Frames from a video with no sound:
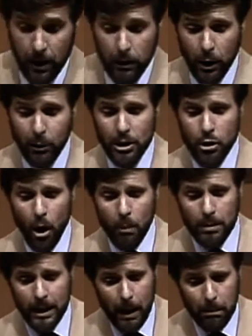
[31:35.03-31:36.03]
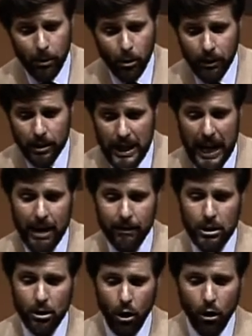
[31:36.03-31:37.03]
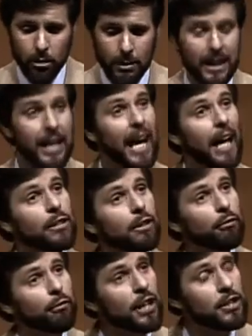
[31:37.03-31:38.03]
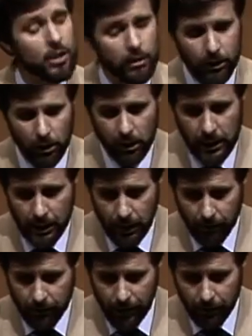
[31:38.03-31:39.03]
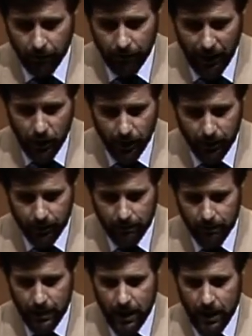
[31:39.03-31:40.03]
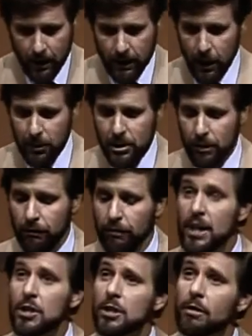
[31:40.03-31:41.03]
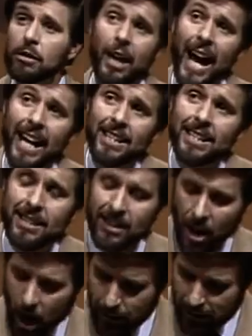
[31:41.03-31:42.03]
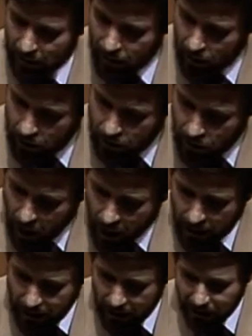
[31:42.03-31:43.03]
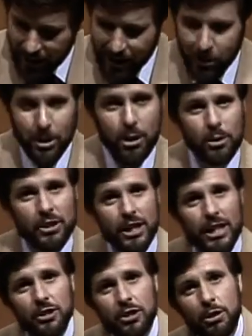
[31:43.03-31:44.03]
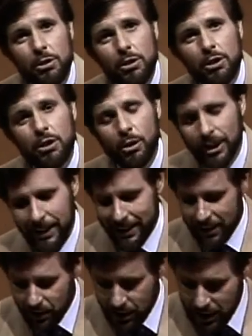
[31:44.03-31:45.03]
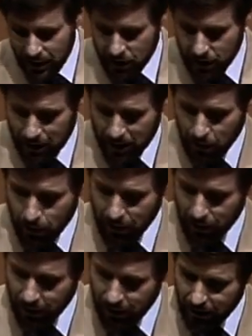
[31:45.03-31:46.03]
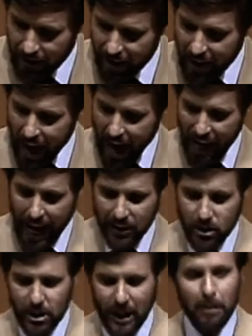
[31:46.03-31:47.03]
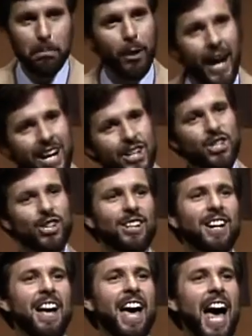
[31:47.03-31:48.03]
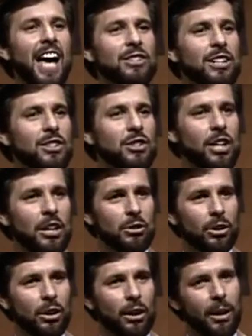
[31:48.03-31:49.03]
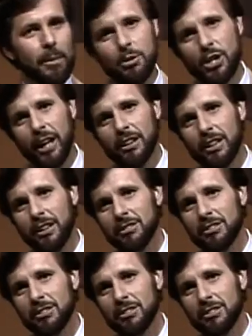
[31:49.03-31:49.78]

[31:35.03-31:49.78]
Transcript: There was Yom Kippur, or the Day of Atonement, as a festival of confession. There was the Feast of Lights, commonly known as Hanukkah, which was instituted during the intertestamental period and had celebration as its central objective.